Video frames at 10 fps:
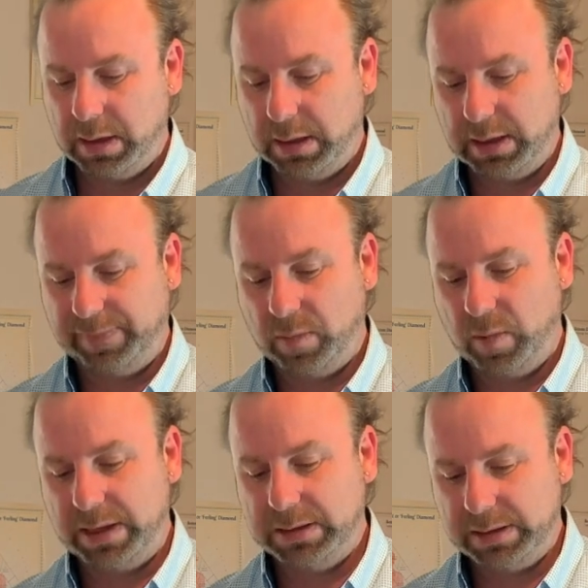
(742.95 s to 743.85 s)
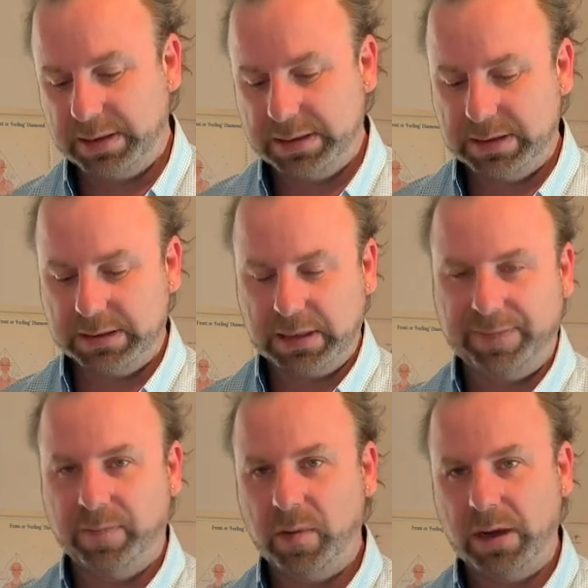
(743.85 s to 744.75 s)
Level 1. So this is the
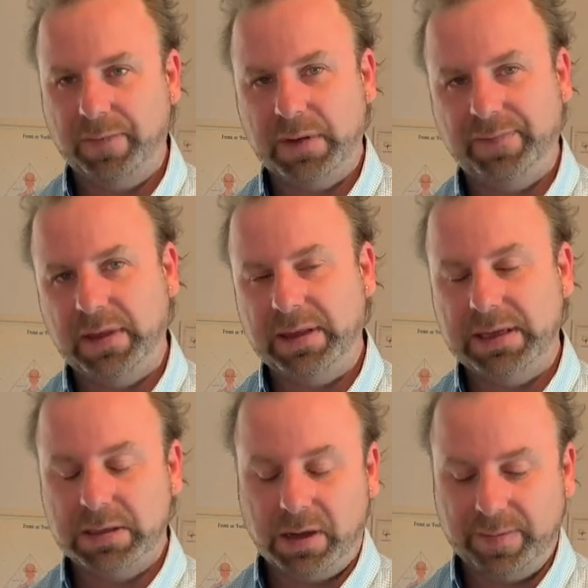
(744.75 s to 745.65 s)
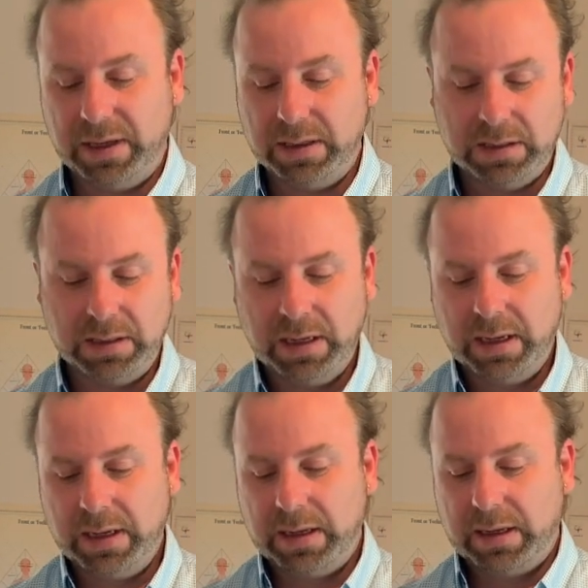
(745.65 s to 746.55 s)
level 1 of the feeling diamond.
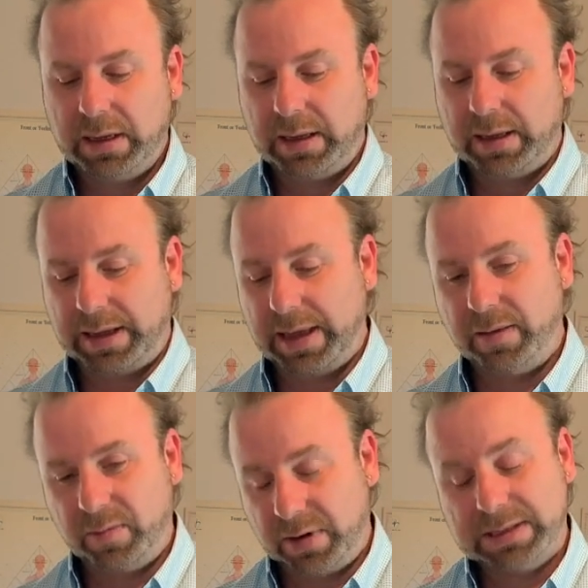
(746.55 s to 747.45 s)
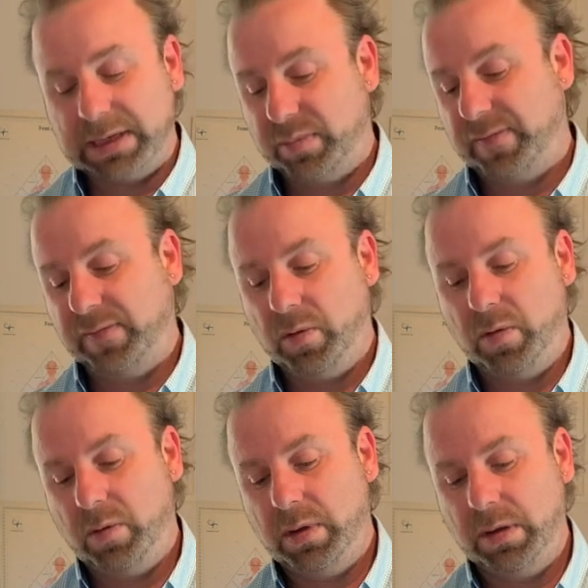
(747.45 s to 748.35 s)
Again, what I said
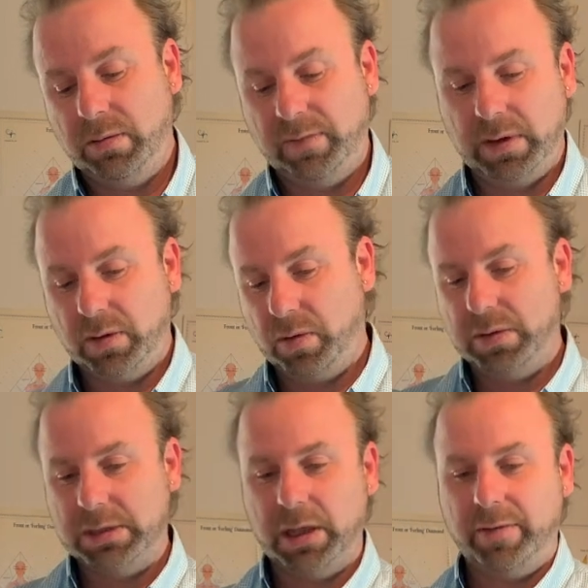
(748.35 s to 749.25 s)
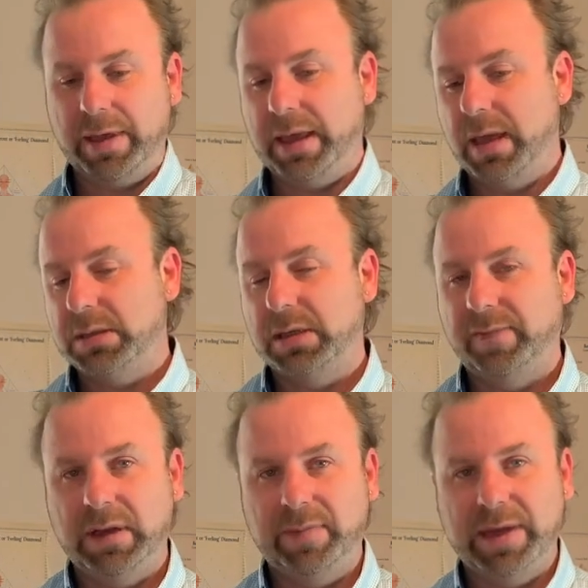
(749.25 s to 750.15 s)
before, with the cords going out. So
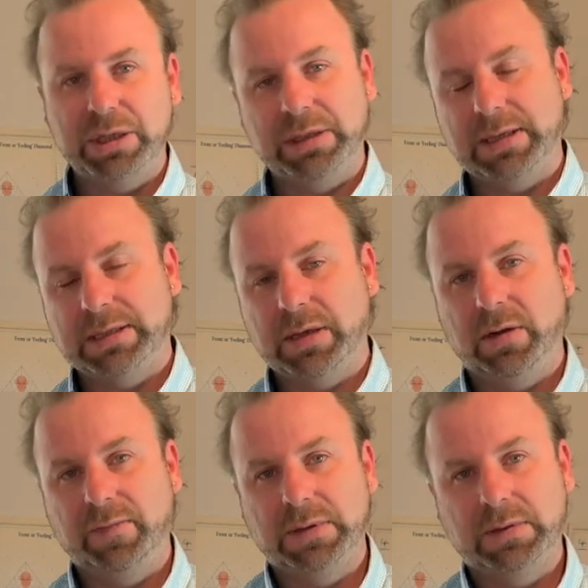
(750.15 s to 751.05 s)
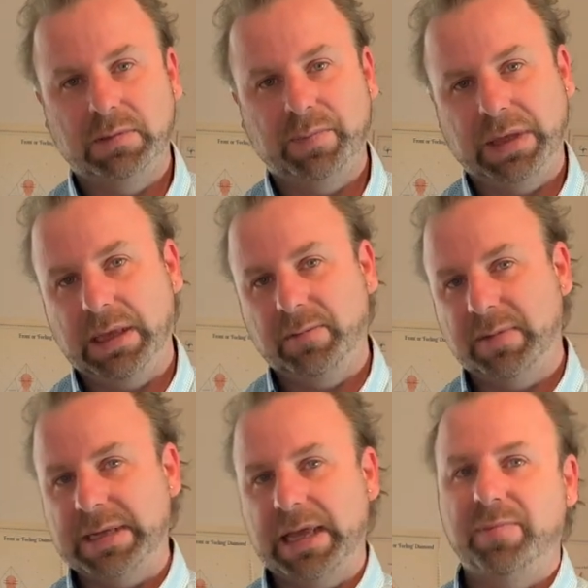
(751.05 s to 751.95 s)
if you can imagine yourselves being
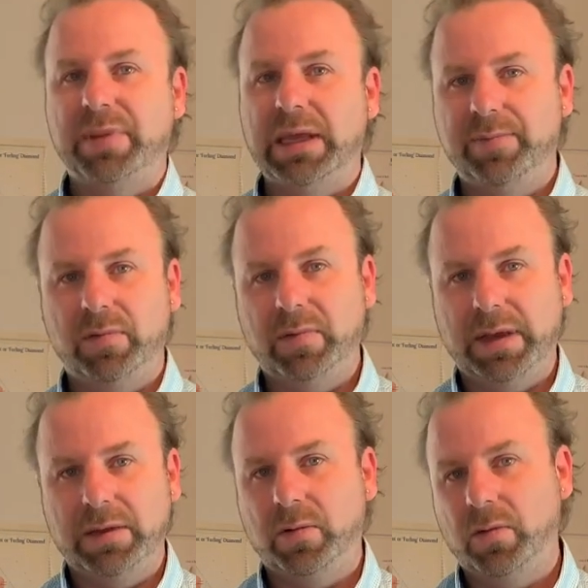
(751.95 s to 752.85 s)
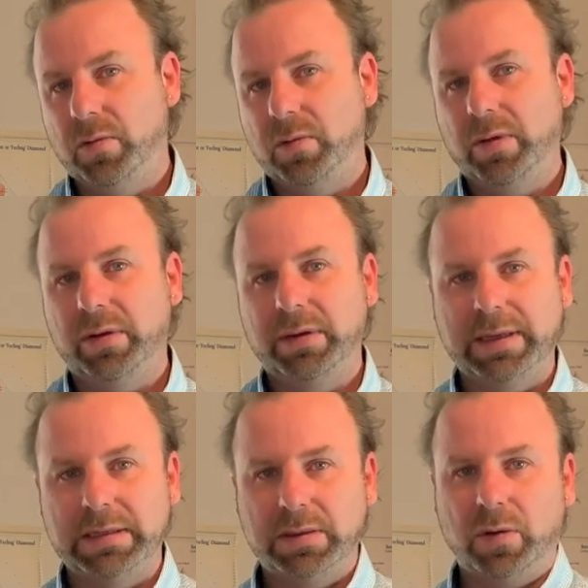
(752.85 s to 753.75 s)
with 10 people and you all got
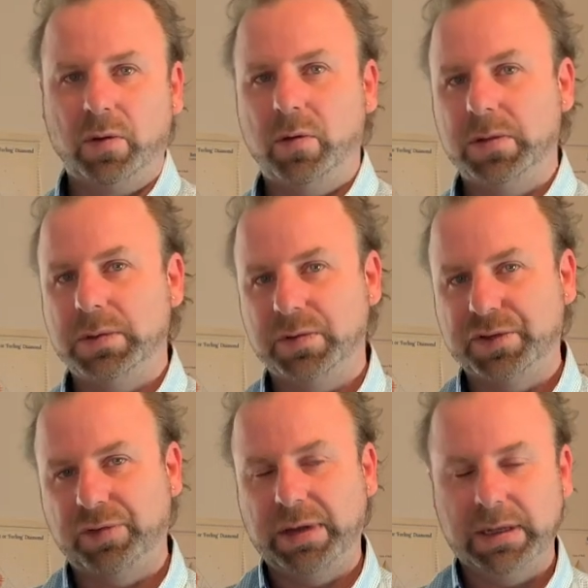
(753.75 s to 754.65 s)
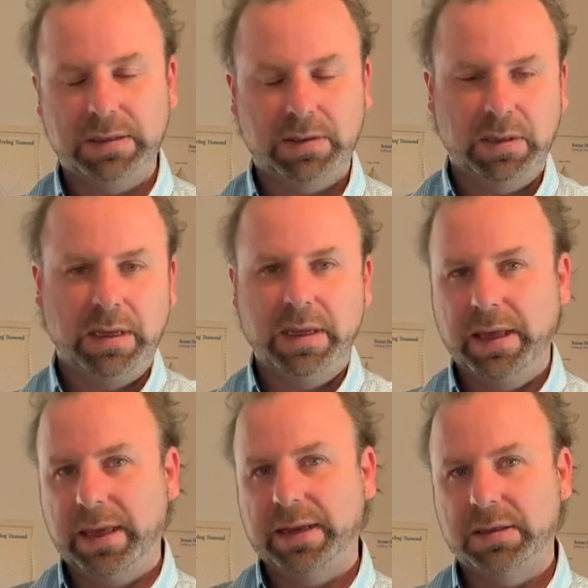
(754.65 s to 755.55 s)
these cords or strings
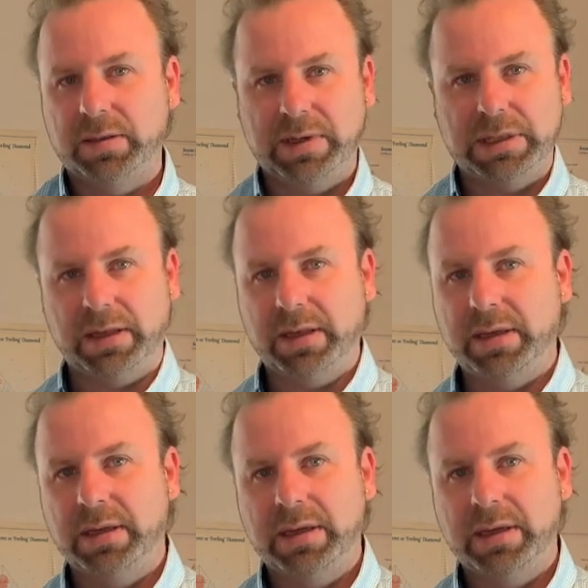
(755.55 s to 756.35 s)
connected to each other.